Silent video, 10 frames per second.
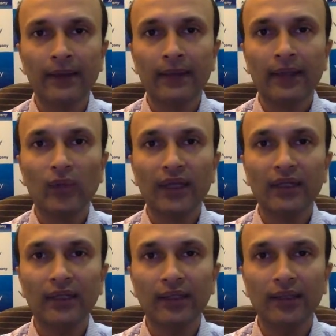We can
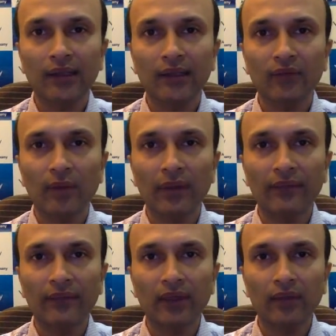clearly see from
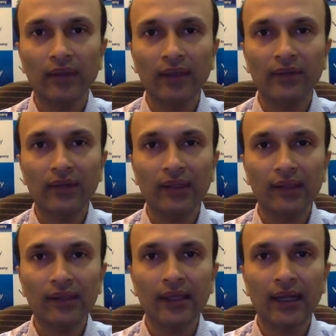
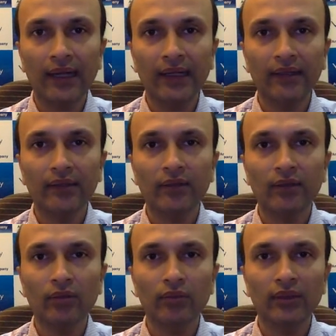11,760 high
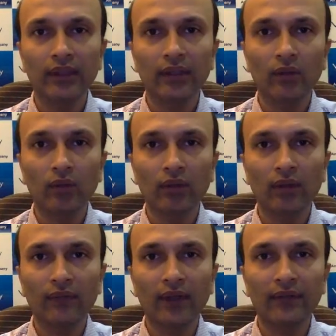to the lows
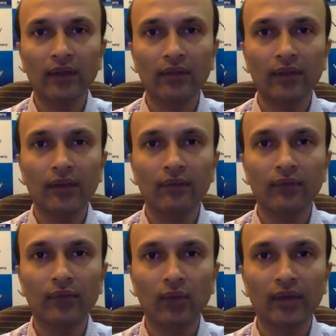of
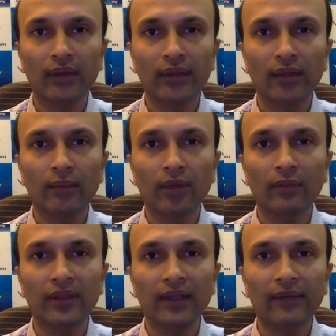11,400 or
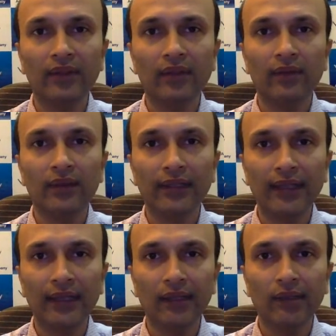probably
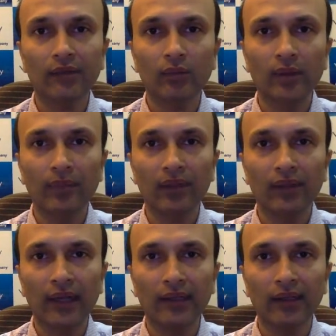11,396 to be
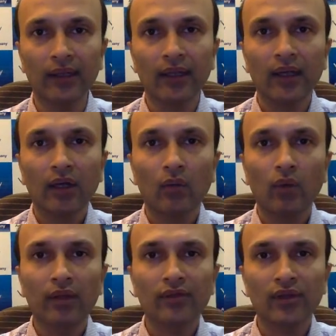precise
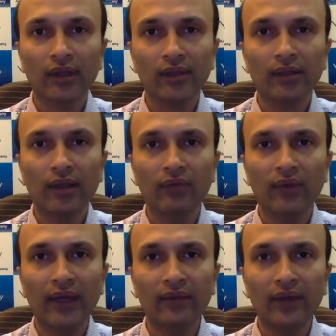was just a
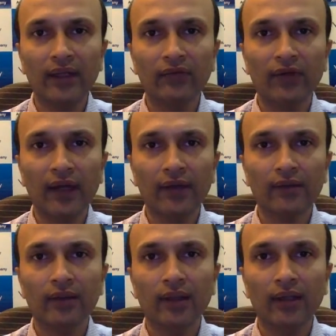very fast
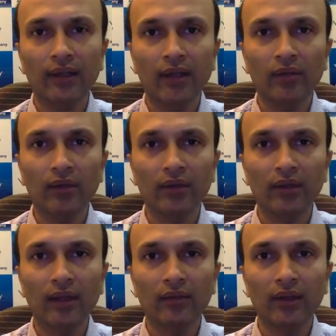turnaround on the
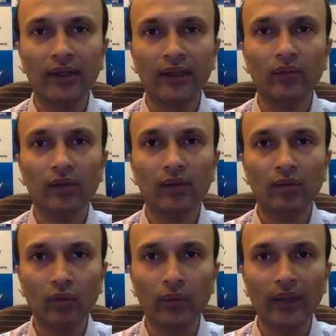downside. It was
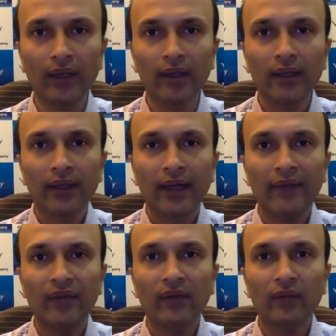so quick.
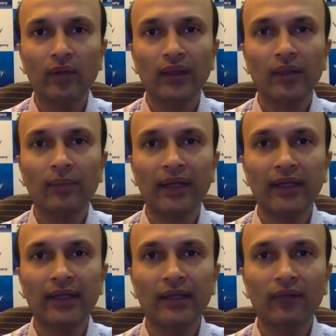Everyone was expecting
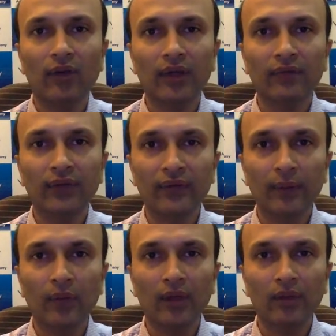at least
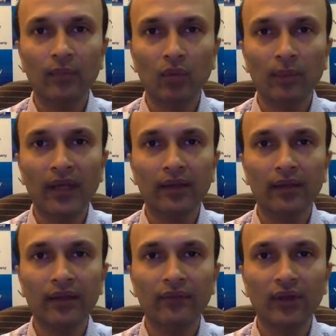40-50 points pullback
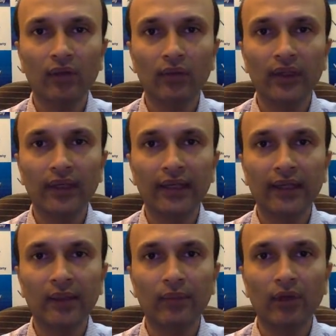on Nifty so that they
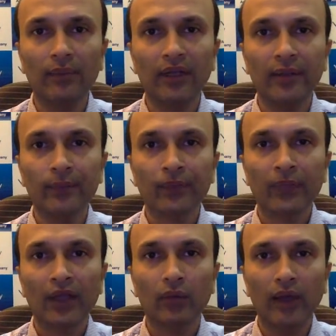can probably
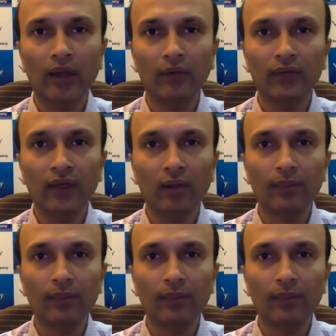square off the long